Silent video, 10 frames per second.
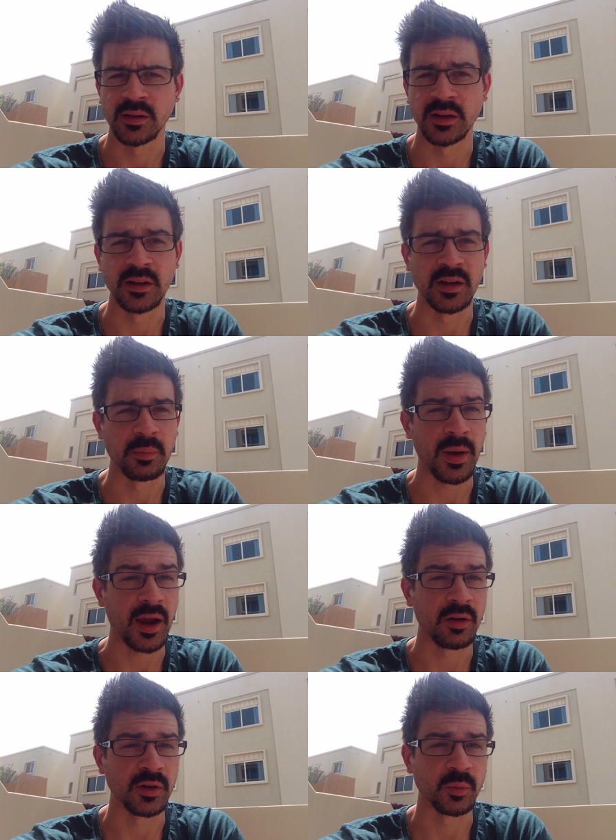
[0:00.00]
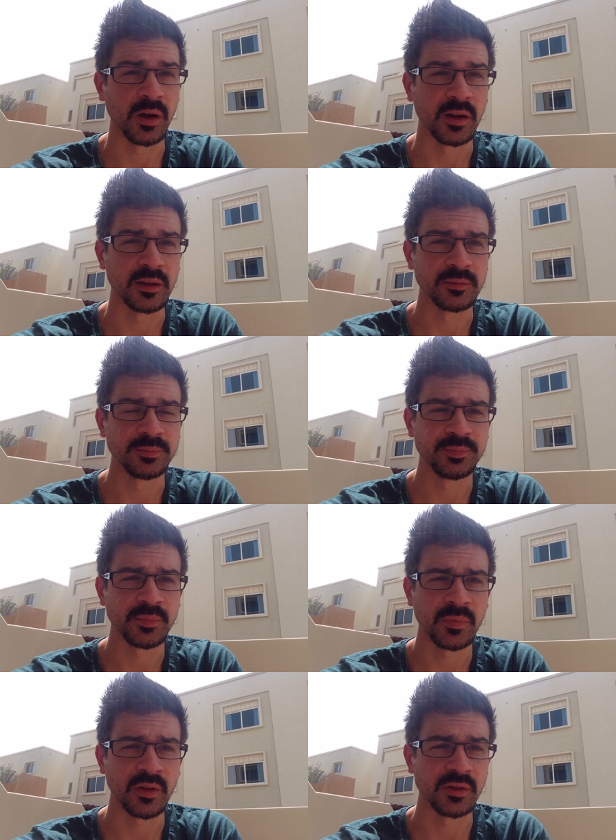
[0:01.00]
in an empowering way,
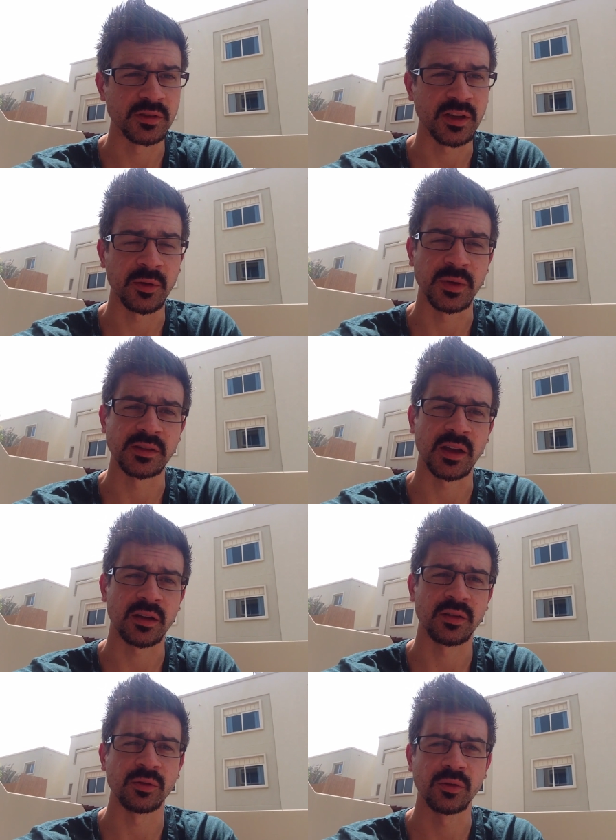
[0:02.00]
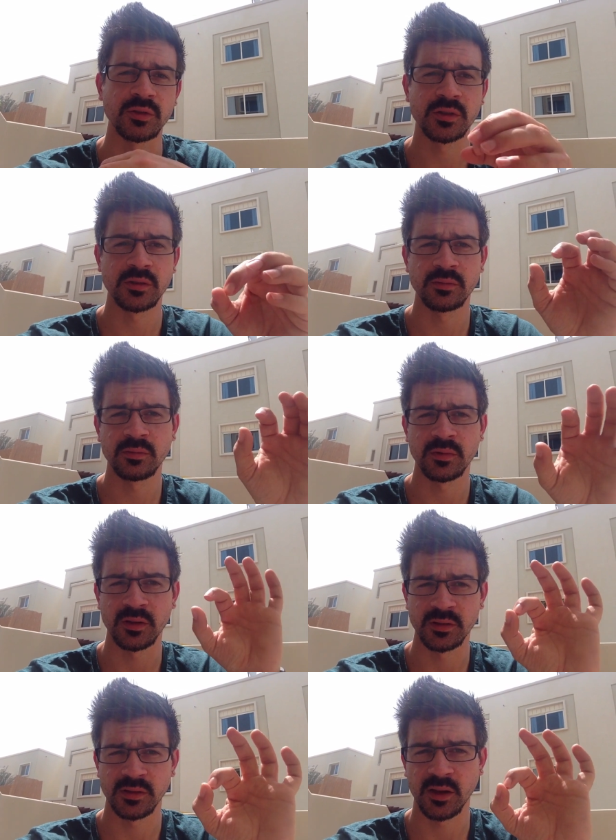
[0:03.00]
those same exact thoughts,
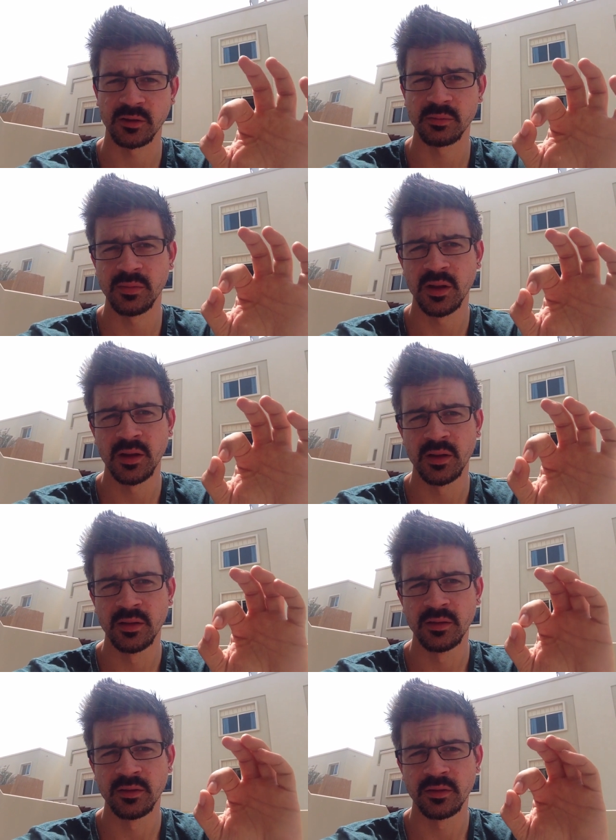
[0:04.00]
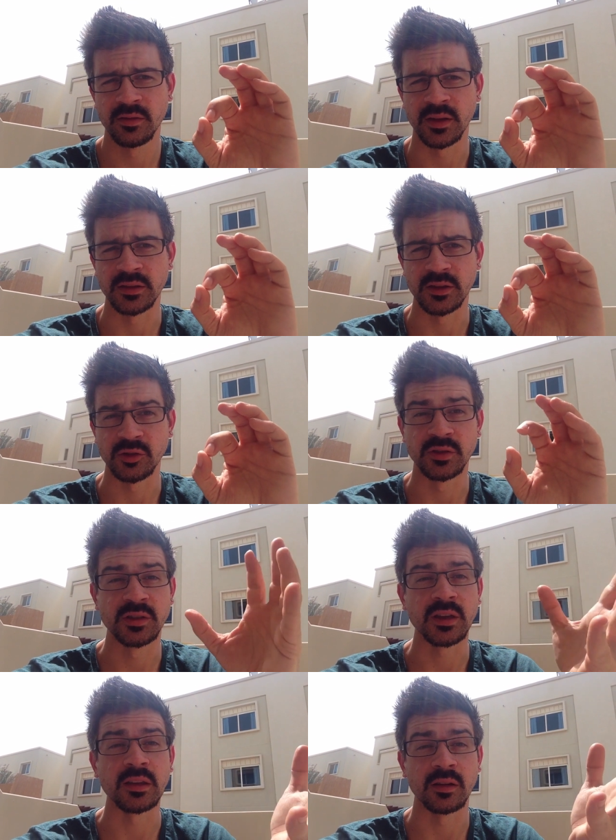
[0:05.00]
those same things that you
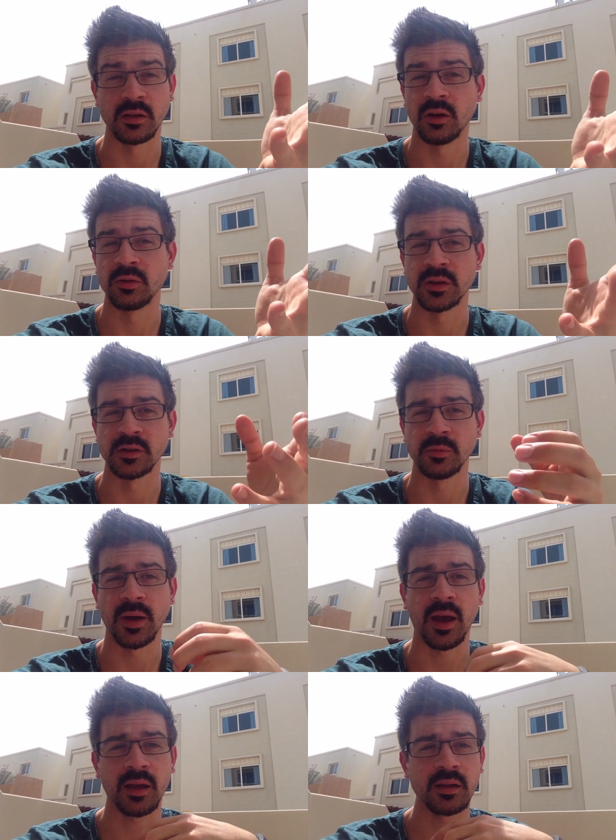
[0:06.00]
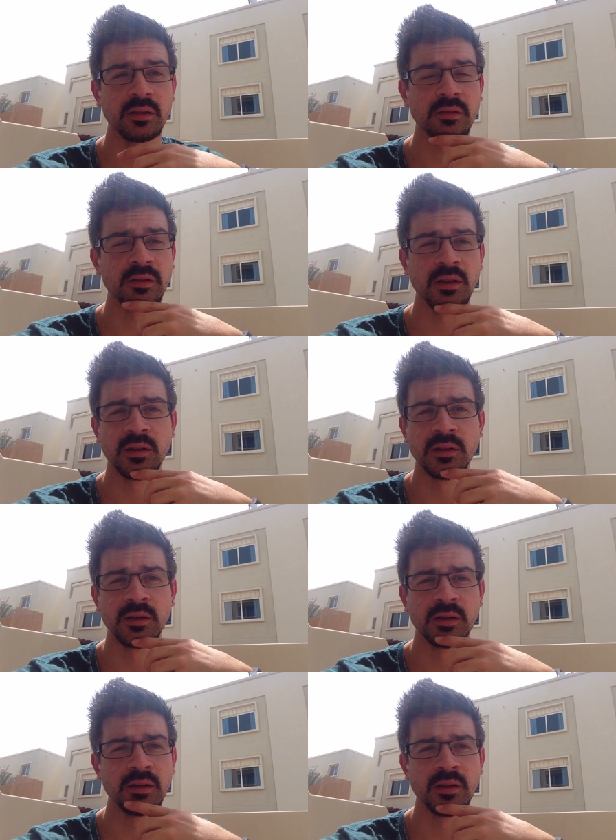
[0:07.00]
see that are holding you back,
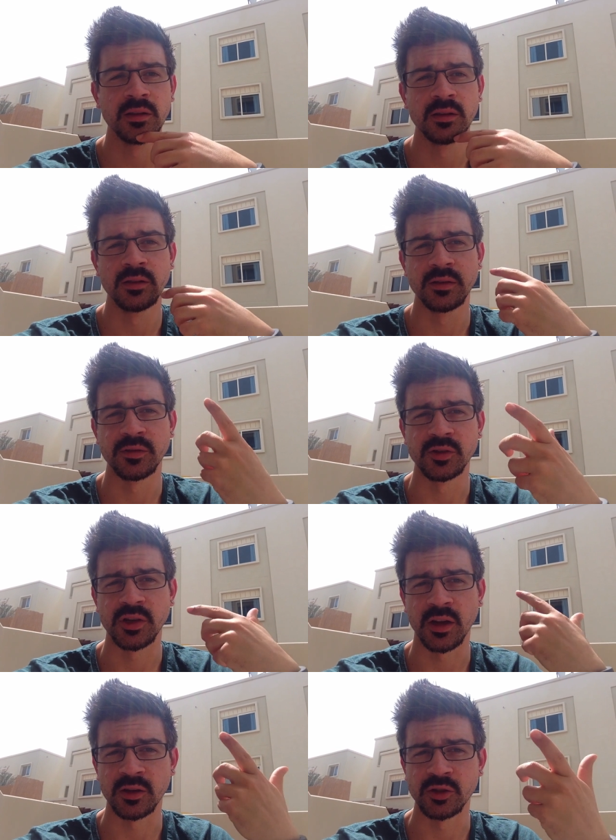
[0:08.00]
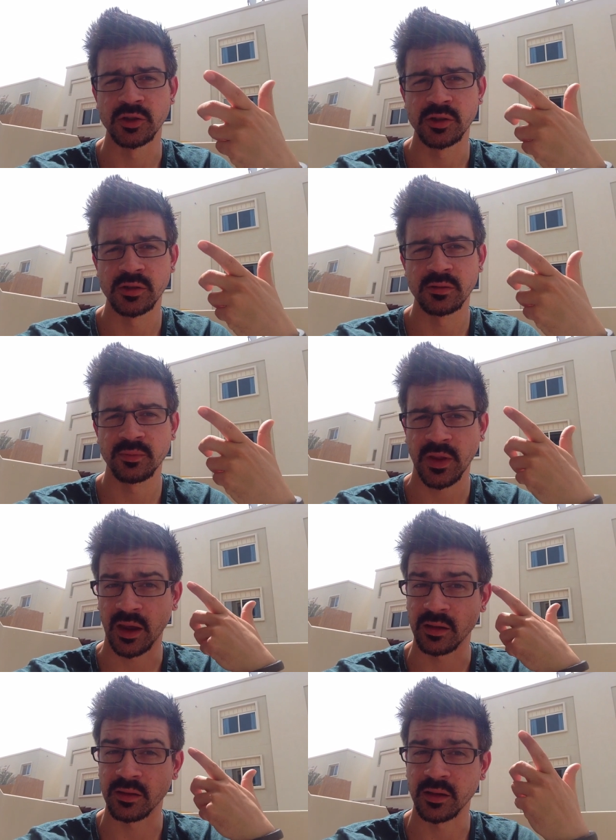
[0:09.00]
if you change
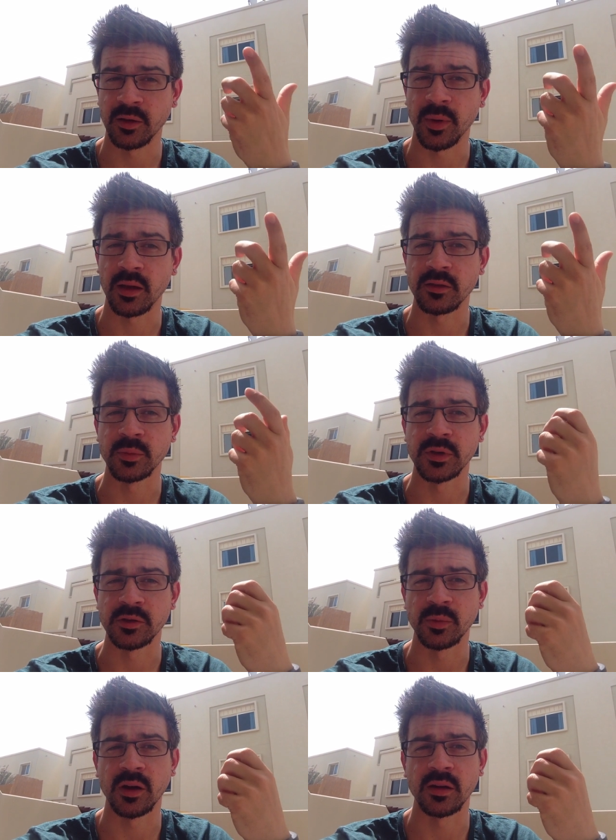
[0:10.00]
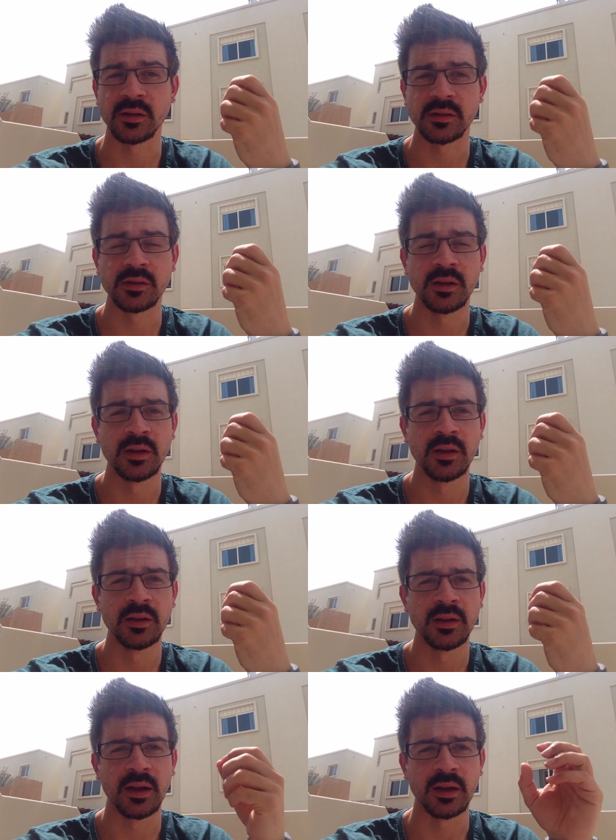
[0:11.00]
how you think about them in your mind,
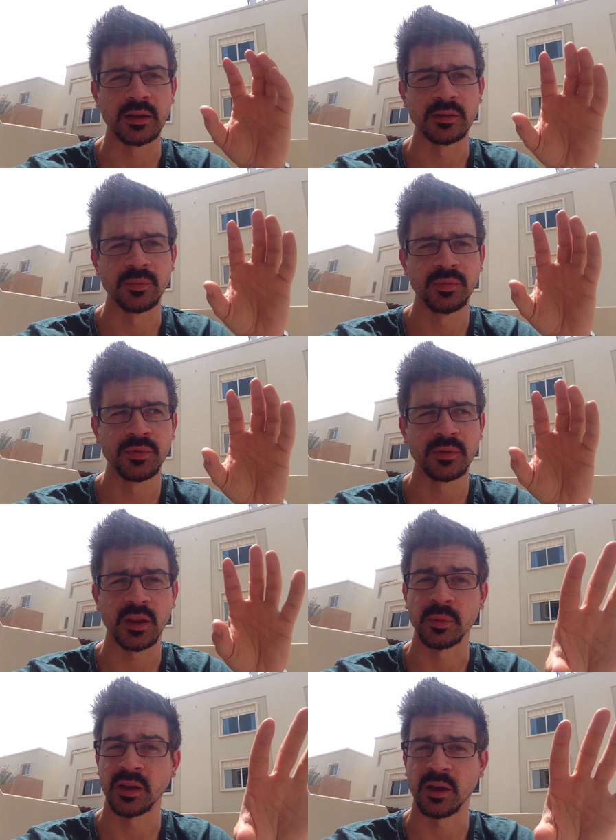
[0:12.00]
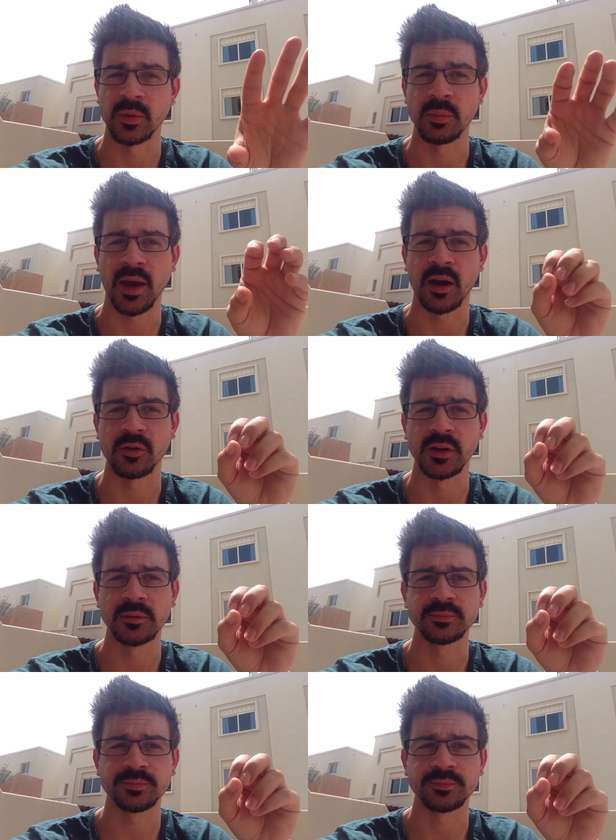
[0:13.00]
they become empowering.